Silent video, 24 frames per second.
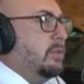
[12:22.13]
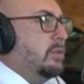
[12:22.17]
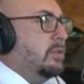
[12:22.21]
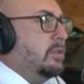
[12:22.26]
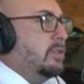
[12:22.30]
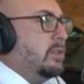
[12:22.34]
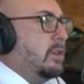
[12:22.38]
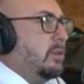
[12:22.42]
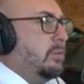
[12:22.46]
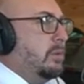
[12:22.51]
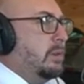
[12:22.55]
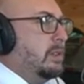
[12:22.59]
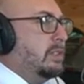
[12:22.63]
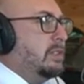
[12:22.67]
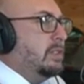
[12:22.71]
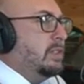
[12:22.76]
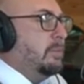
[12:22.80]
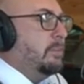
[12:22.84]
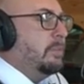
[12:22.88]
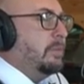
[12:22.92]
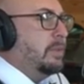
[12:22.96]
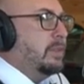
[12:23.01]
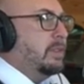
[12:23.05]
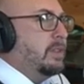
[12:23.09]
There's always
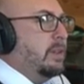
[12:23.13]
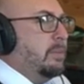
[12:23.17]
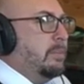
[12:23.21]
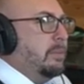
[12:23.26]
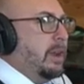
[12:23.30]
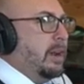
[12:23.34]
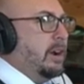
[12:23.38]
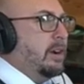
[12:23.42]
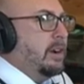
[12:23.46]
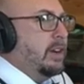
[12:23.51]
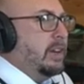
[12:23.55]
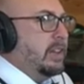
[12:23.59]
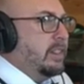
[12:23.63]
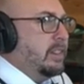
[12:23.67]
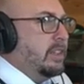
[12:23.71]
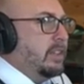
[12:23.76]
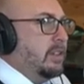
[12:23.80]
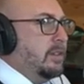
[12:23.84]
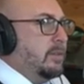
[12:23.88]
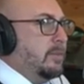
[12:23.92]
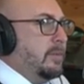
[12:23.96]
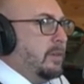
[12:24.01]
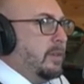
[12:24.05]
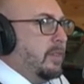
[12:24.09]
some area that
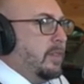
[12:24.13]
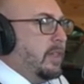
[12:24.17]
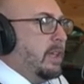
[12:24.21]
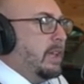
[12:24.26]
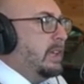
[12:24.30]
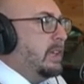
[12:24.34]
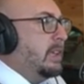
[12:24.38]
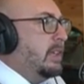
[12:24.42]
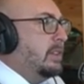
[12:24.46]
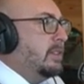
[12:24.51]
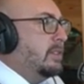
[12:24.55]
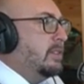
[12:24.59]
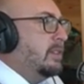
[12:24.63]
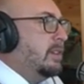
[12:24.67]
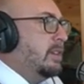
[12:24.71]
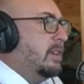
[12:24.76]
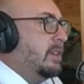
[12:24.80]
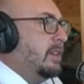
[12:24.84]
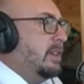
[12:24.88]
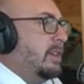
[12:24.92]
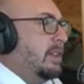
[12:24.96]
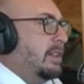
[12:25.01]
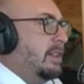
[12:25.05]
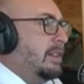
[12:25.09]
you feel like is
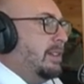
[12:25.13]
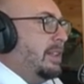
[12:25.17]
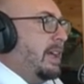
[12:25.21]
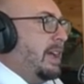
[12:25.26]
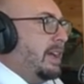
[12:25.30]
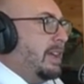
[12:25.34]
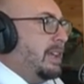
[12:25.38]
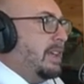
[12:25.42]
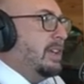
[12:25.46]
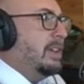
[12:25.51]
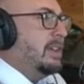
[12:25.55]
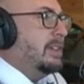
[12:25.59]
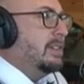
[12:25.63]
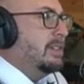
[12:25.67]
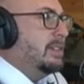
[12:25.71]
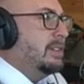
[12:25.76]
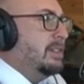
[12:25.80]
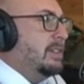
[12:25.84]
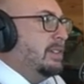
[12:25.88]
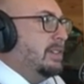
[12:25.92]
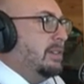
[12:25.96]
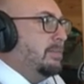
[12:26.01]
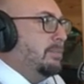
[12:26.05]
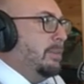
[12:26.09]
lacking.
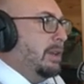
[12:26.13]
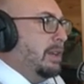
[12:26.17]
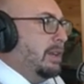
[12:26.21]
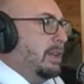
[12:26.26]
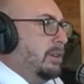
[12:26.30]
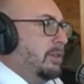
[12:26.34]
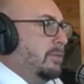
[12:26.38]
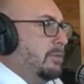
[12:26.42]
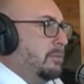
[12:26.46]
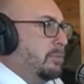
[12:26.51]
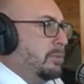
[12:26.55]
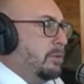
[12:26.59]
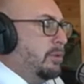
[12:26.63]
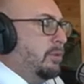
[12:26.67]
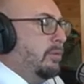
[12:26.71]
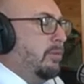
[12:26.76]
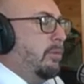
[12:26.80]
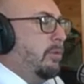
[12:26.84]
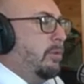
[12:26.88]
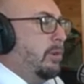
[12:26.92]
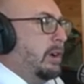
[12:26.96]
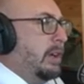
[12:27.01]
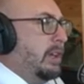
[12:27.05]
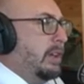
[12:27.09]
And the minute you improve
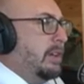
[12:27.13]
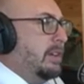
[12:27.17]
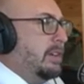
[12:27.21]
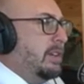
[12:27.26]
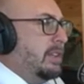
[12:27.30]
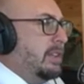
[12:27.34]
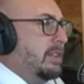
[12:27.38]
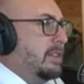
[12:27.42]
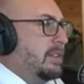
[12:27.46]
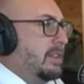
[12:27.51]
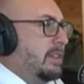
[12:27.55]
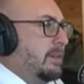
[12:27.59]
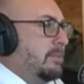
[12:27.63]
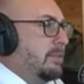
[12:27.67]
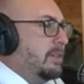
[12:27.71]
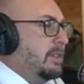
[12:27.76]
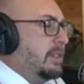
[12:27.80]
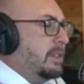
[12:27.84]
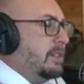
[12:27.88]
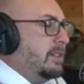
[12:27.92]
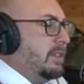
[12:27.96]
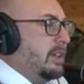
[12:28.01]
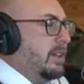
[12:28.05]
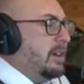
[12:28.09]
one, it seems
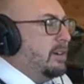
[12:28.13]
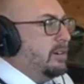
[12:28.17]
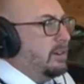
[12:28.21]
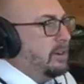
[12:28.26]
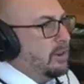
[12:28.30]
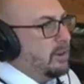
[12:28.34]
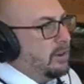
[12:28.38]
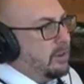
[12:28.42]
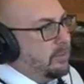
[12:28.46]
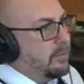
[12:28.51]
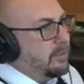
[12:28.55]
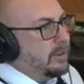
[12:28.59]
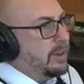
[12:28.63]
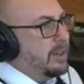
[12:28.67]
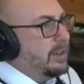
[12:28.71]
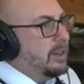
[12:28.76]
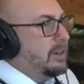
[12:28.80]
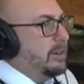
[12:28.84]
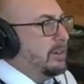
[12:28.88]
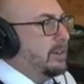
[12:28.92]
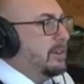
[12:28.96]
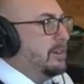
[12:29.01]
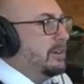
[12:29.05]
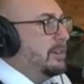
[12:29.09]
like the area over
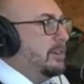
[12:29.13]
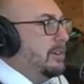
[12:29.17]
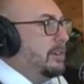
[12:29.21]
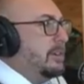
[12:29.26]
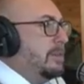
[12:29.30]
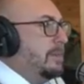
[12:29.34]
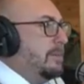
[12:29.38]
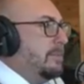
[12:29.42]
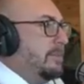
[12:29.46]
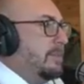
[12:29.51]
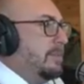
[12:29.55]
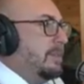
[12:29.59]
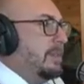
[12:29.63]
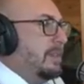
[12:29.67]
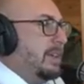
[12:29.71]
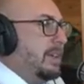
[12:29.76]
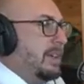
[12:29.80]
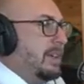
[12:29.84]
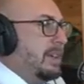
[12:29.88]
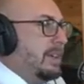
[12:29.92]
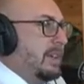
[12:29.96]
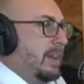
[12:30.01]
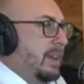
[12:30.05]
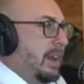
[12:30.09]
here
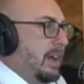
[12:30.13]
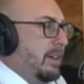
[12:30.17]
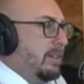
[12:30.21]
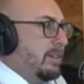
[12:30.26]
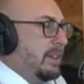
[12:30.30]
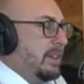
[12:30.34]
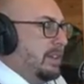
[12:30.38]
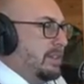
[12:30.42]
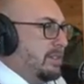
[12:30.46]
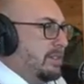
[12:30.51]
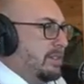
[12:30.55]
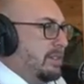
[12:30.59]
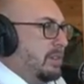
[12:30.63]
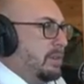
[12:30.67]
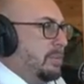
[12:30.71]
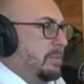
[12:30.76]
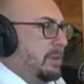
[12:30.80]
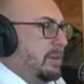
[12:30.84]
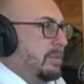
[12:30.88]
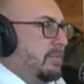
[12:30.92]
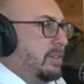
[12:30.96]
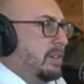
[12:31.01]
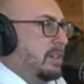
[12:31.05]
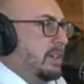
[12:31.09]
now needs a little
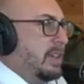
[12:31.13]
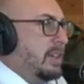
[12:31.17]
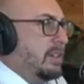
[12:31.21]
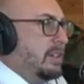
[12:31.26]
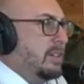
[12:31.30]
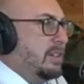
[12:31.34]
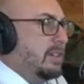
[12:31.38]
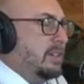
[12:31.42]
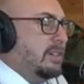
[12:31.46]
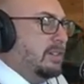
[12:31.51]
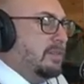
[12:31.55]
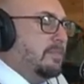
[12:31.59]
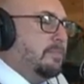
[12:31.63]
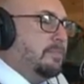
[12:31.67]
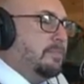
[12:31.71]
bit of attention.